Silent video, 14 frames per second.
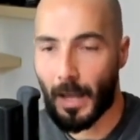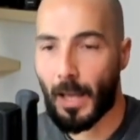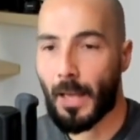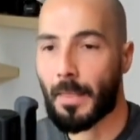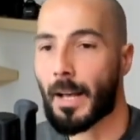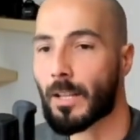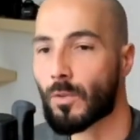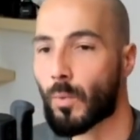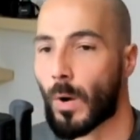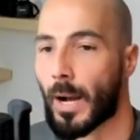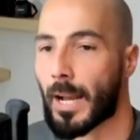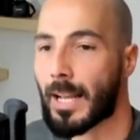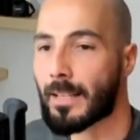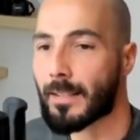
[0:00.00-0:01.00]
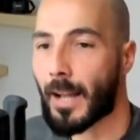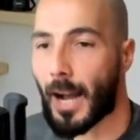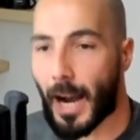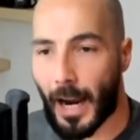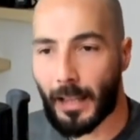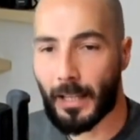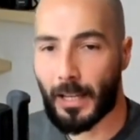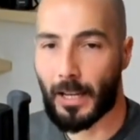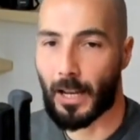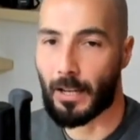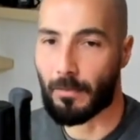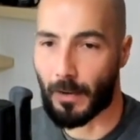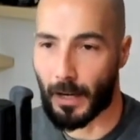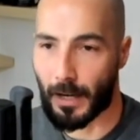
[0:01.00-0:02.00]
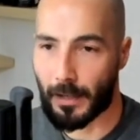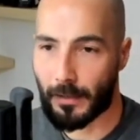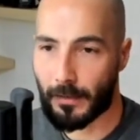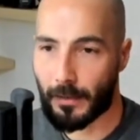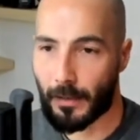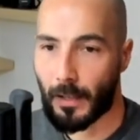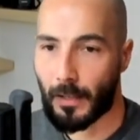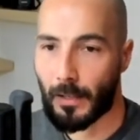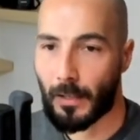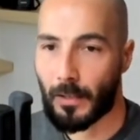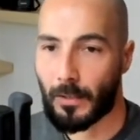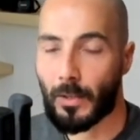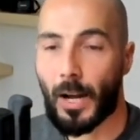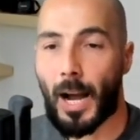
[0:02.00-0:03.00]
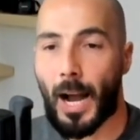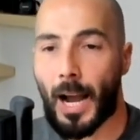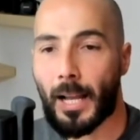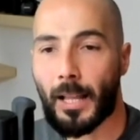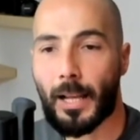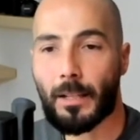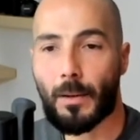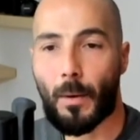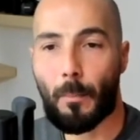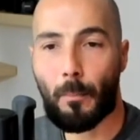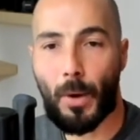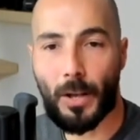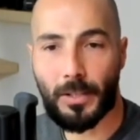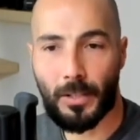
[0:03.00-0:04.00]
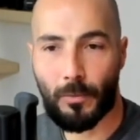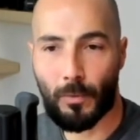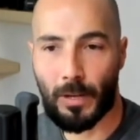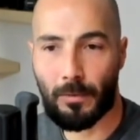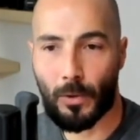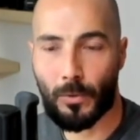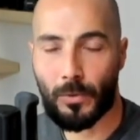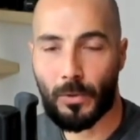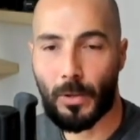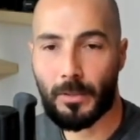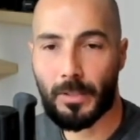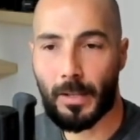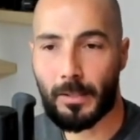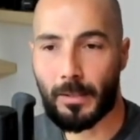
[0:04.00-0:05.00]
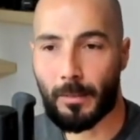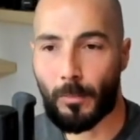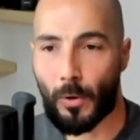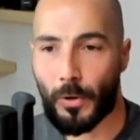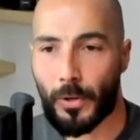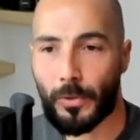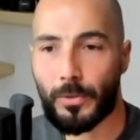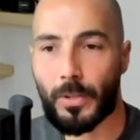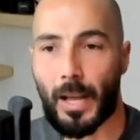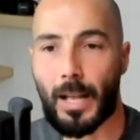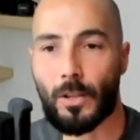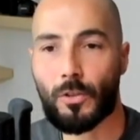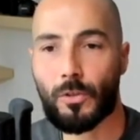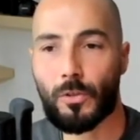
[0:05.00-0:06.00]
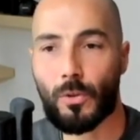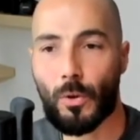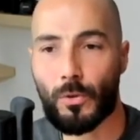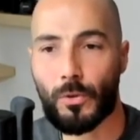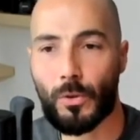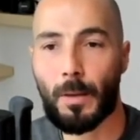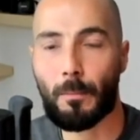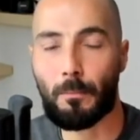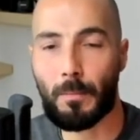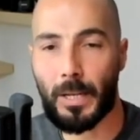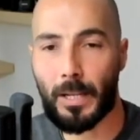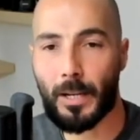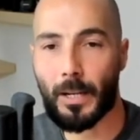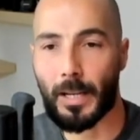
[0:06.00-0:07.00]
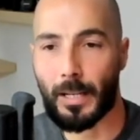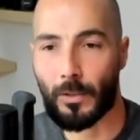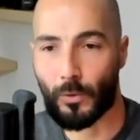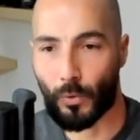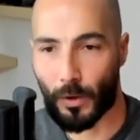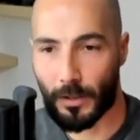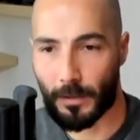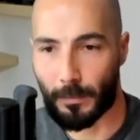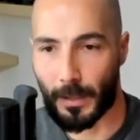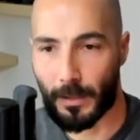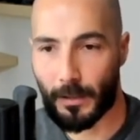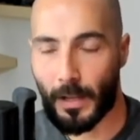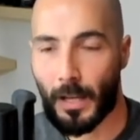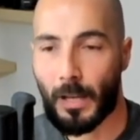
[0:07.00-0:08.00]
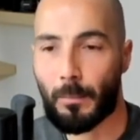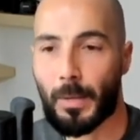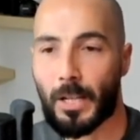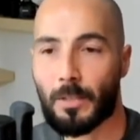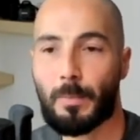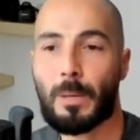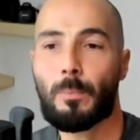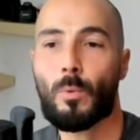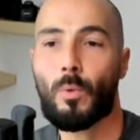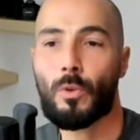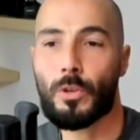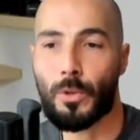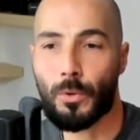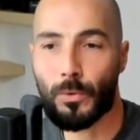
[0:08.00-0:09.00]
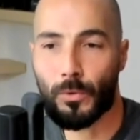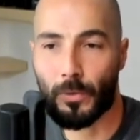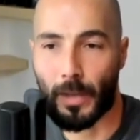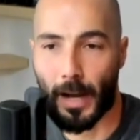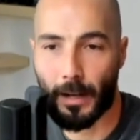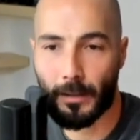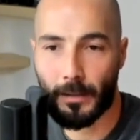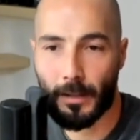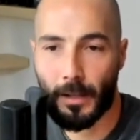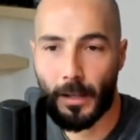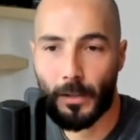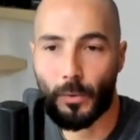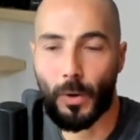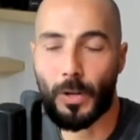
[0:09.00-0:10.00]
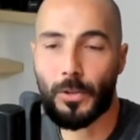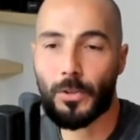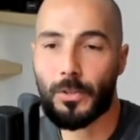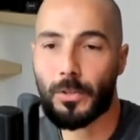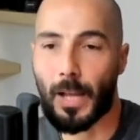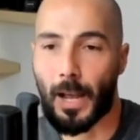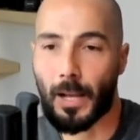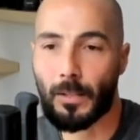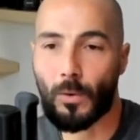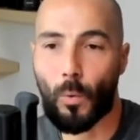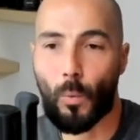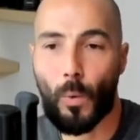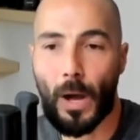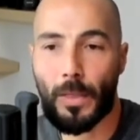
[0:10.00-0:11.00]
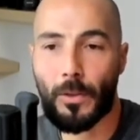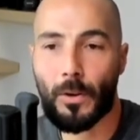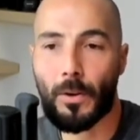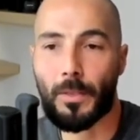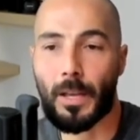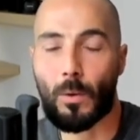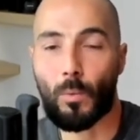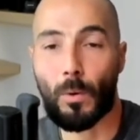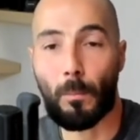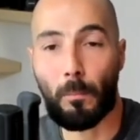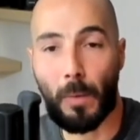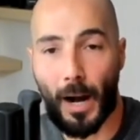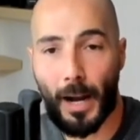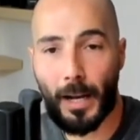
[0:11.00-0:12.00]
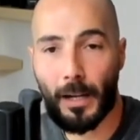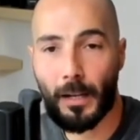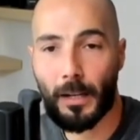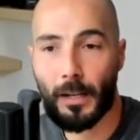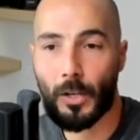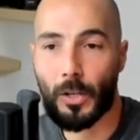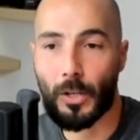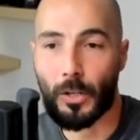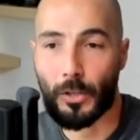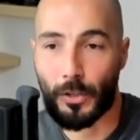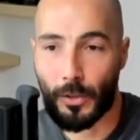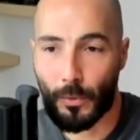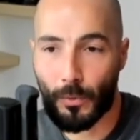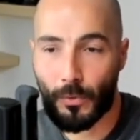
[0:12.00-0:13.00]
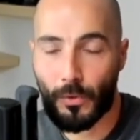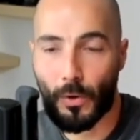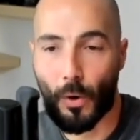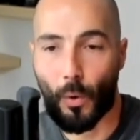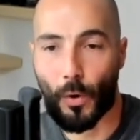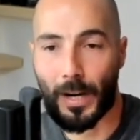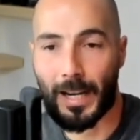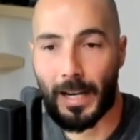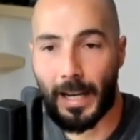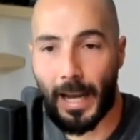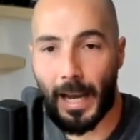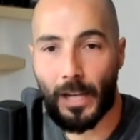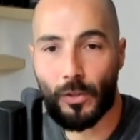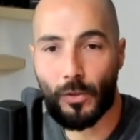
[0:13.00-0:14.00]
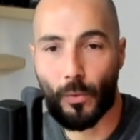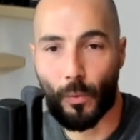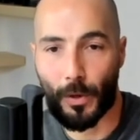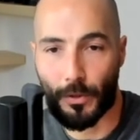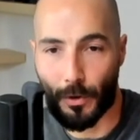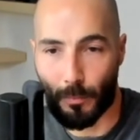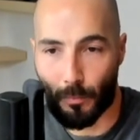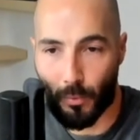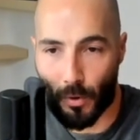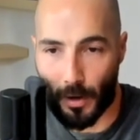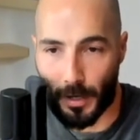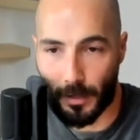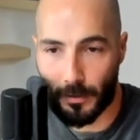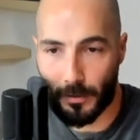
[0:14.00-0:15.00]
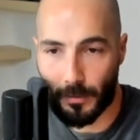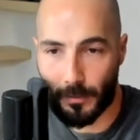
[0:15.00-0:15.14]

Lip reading: That's why it's highly advised to highlight positive reviews, testimonials, and social media endorsements, because people will use that to understand whether they will buy, use, or engage with your product.